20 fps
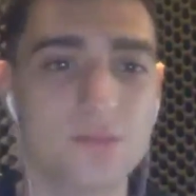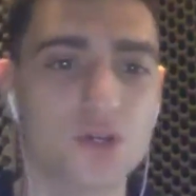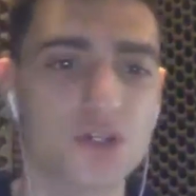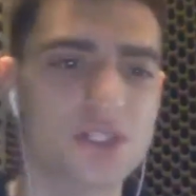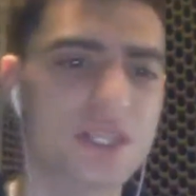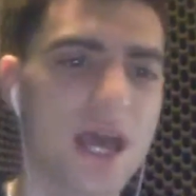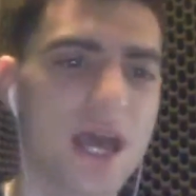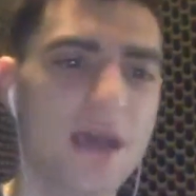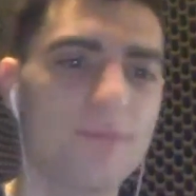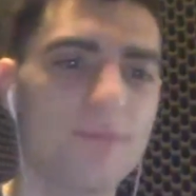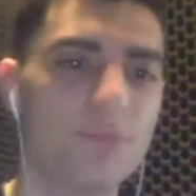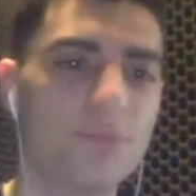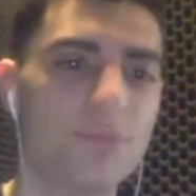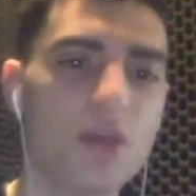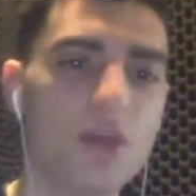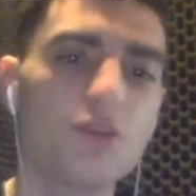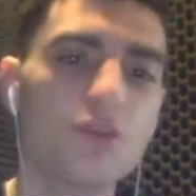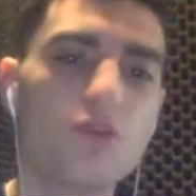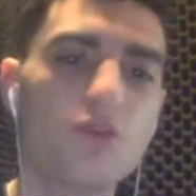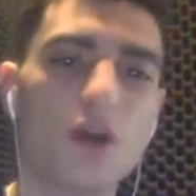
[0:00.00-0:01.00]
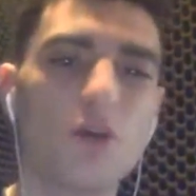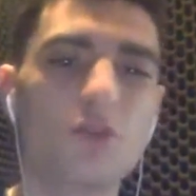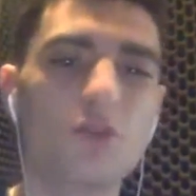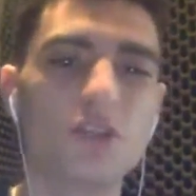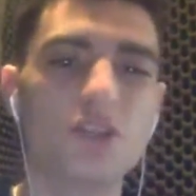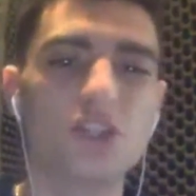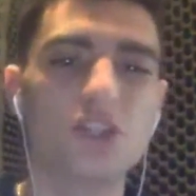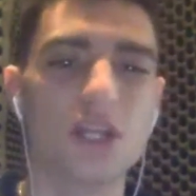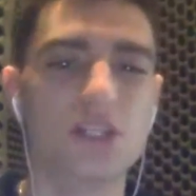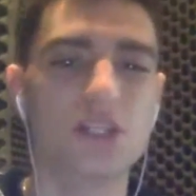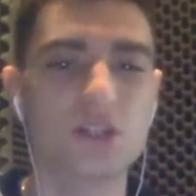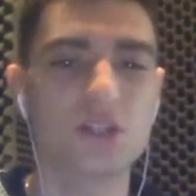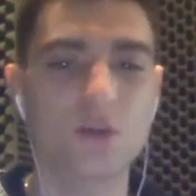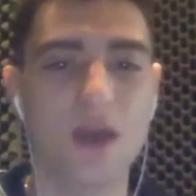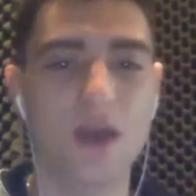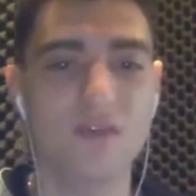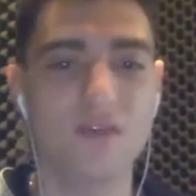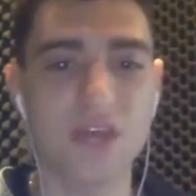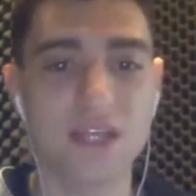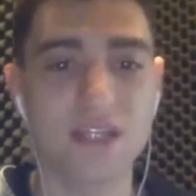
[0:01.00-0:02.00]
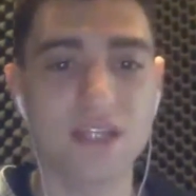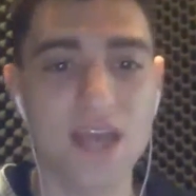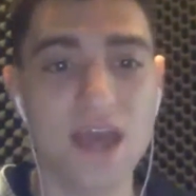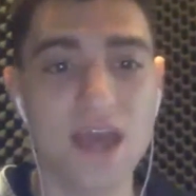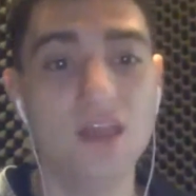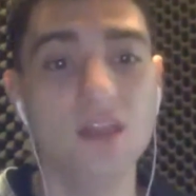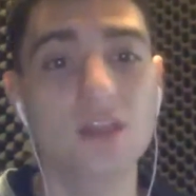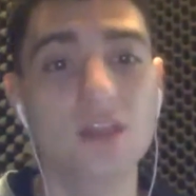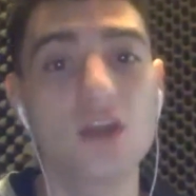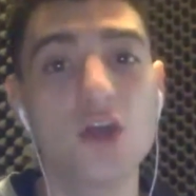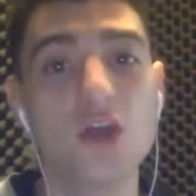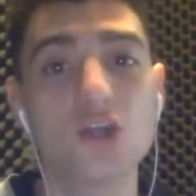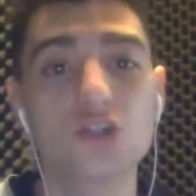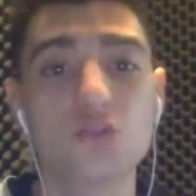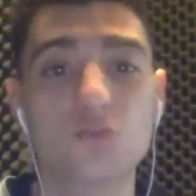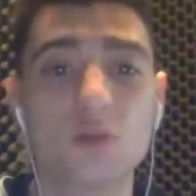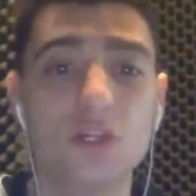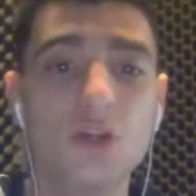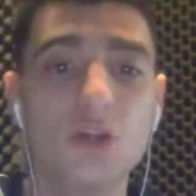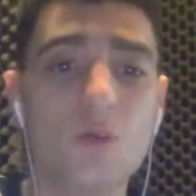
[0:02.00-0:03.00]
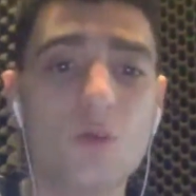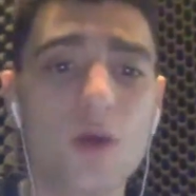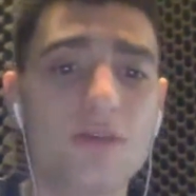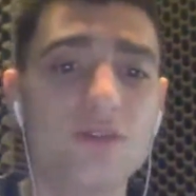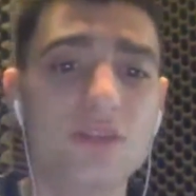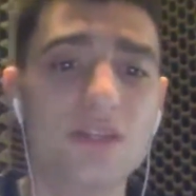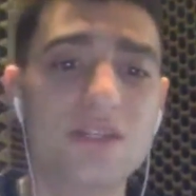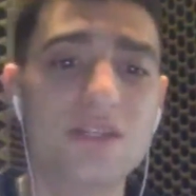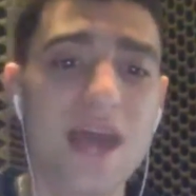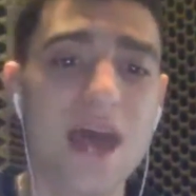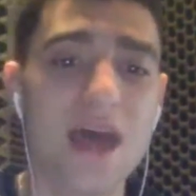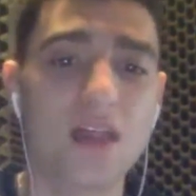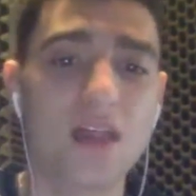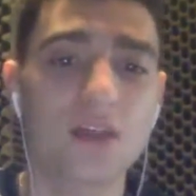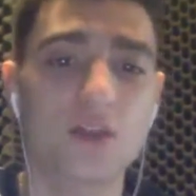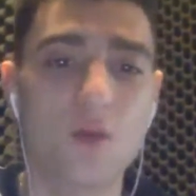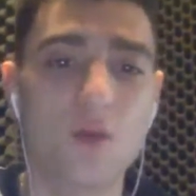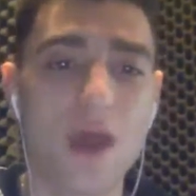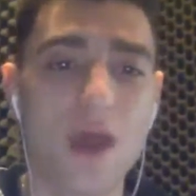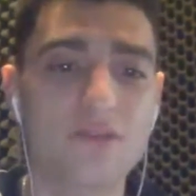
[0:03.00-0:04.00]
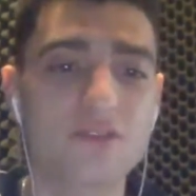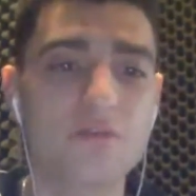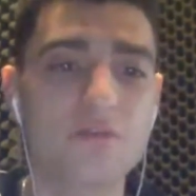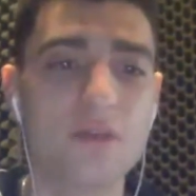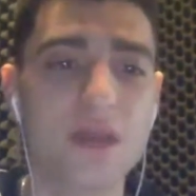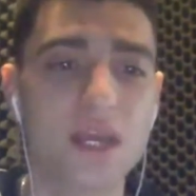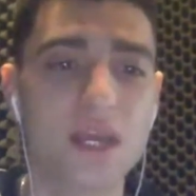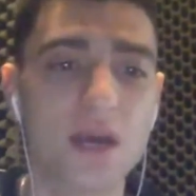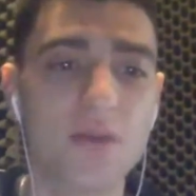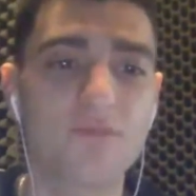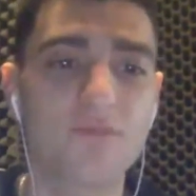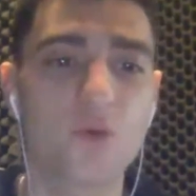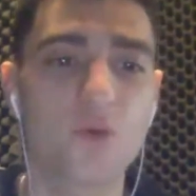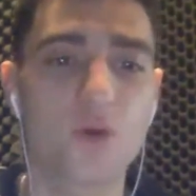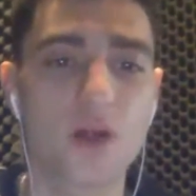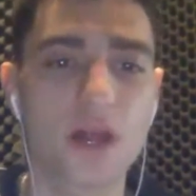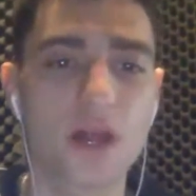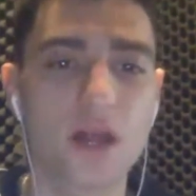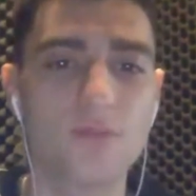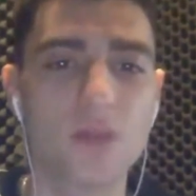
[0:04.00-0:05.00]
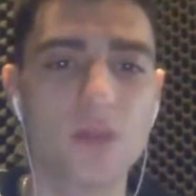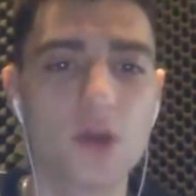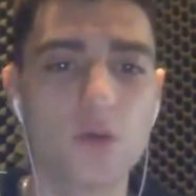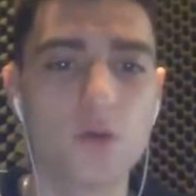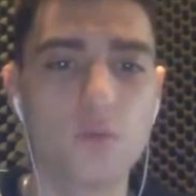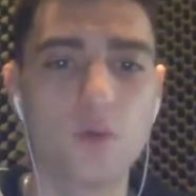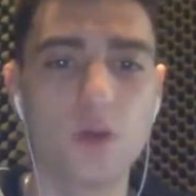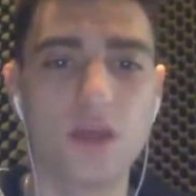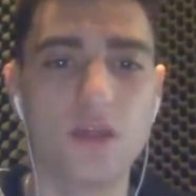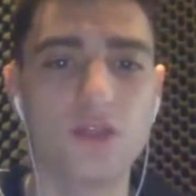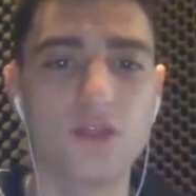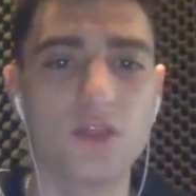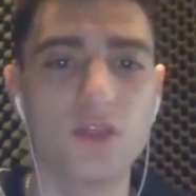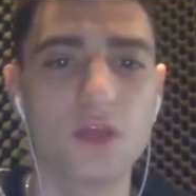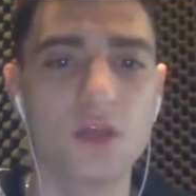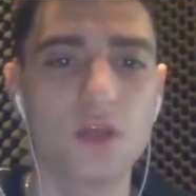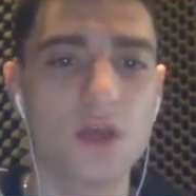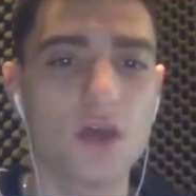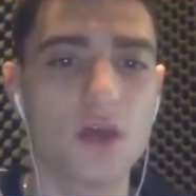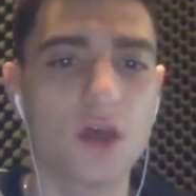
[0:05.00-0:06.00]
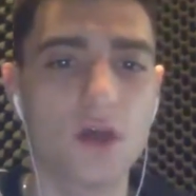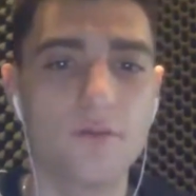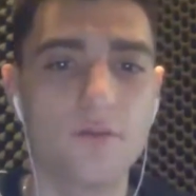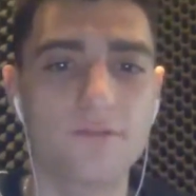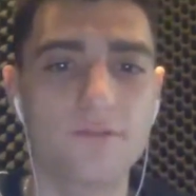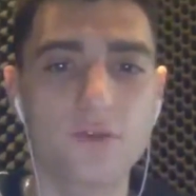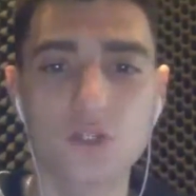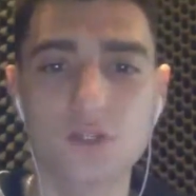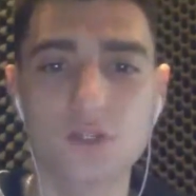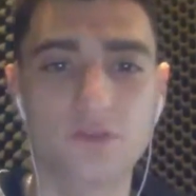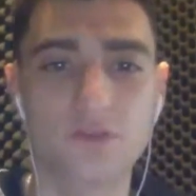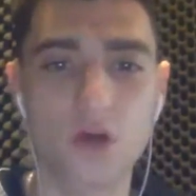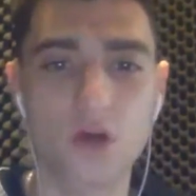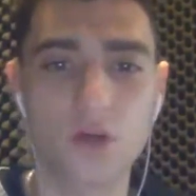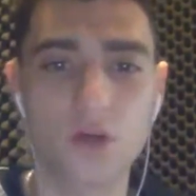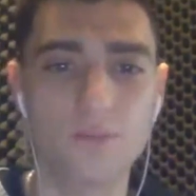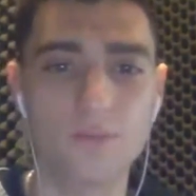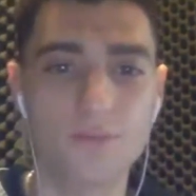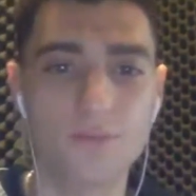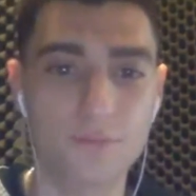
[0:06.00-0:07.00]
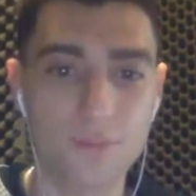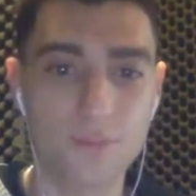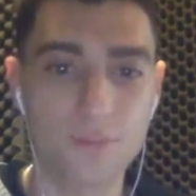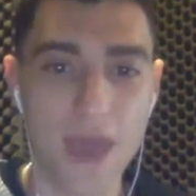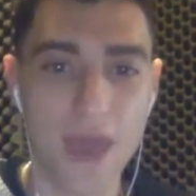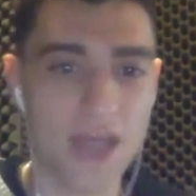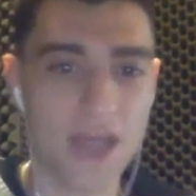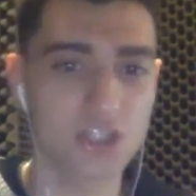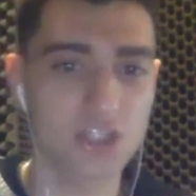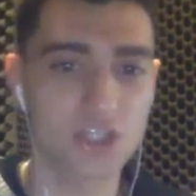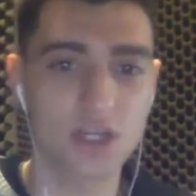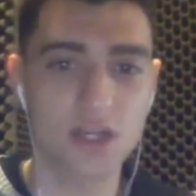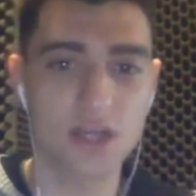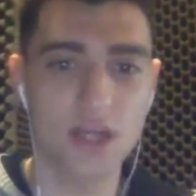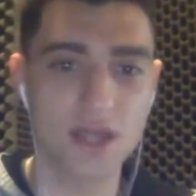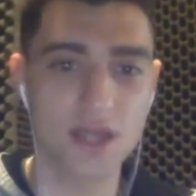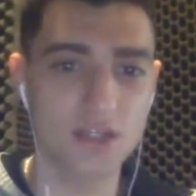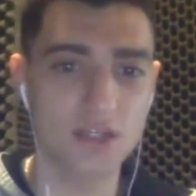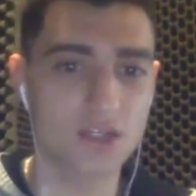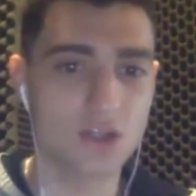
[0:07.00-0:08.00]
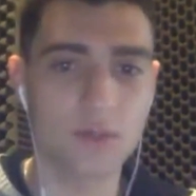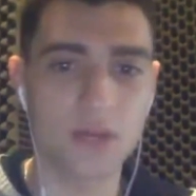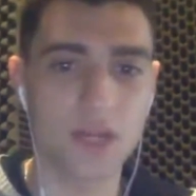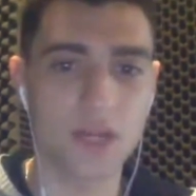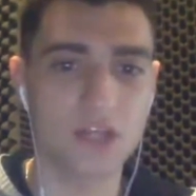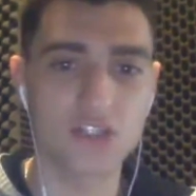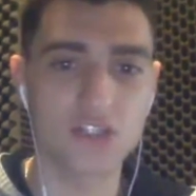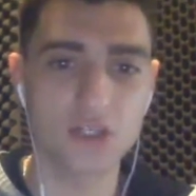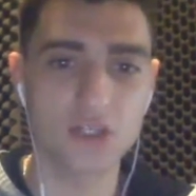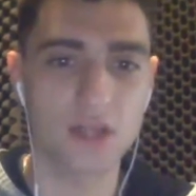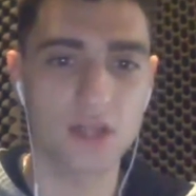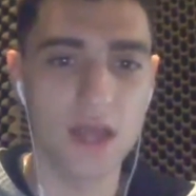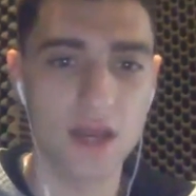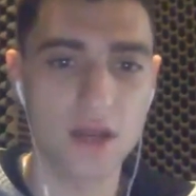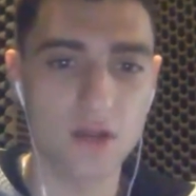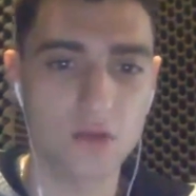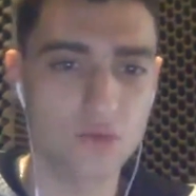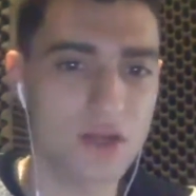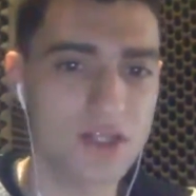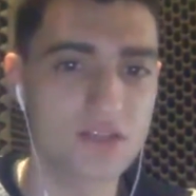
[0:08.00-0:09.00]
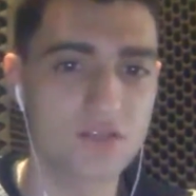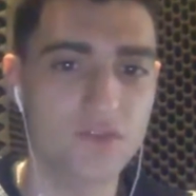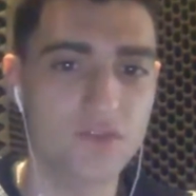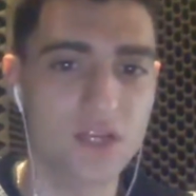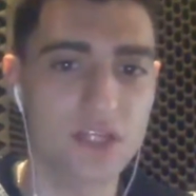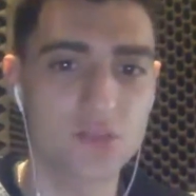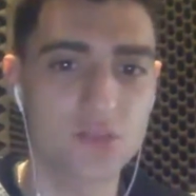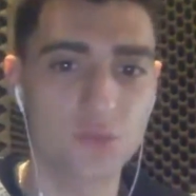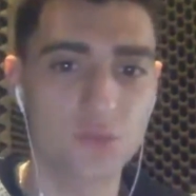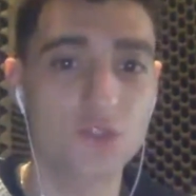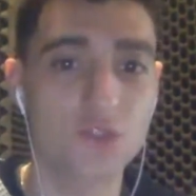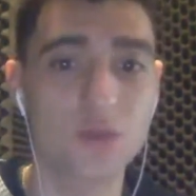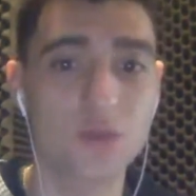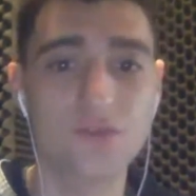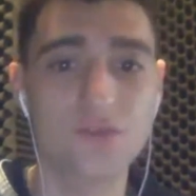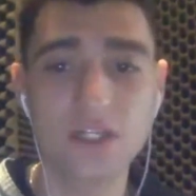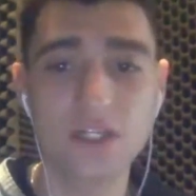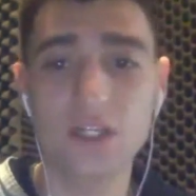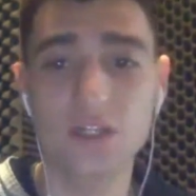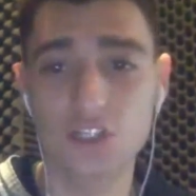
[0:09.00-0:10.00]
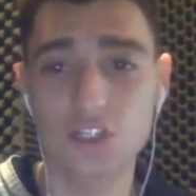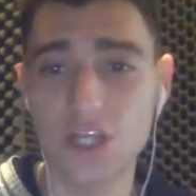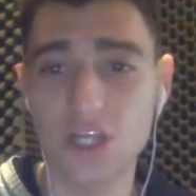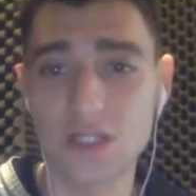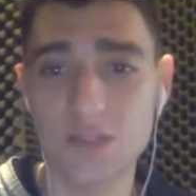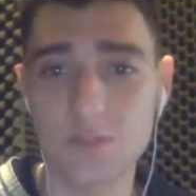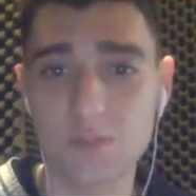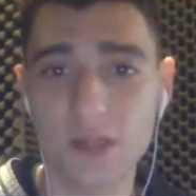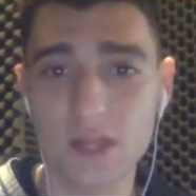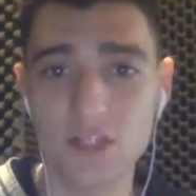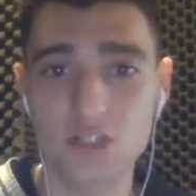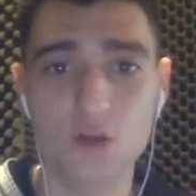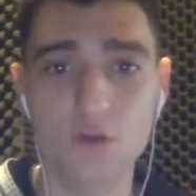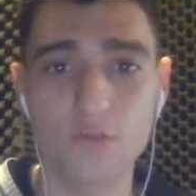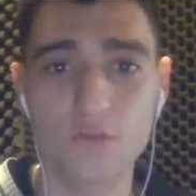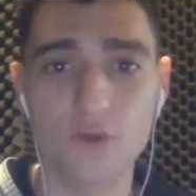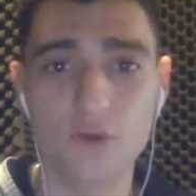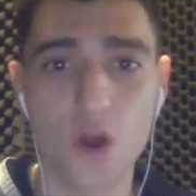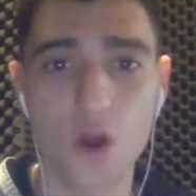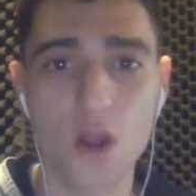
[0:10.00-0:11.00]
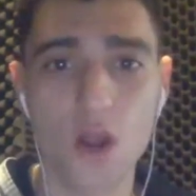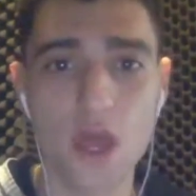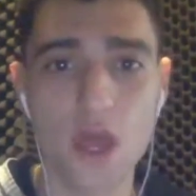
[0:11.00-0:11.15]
per se. You know the Jets don't have that talent. So when you don't have the talent, you have to make up for it with, first of all, passion and determination and aggressiveness, which we have seen the Jets play so far.